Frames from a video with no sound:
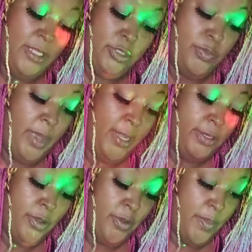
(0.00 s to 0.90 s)
like you
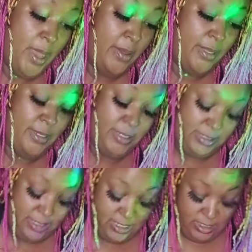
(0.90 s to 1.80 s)
might know about in
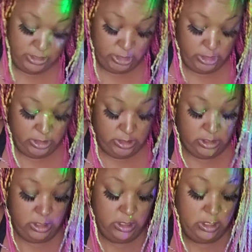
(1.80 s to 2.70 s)
this energy.
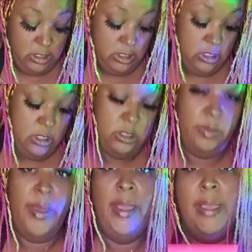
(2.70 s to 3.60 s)

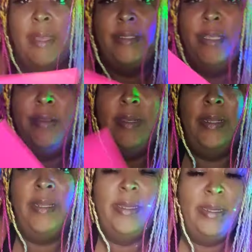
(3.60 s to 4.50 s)
Somebody got their
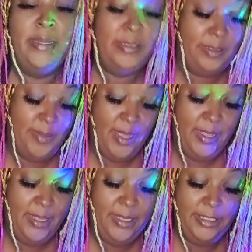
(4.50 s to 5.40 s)
credit card,
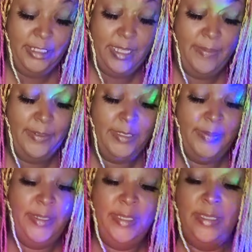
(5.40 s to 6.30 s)
somebody getting shopper
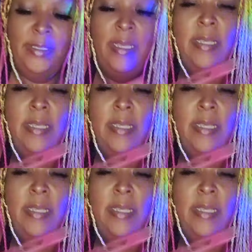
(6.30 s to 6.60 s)
sprees,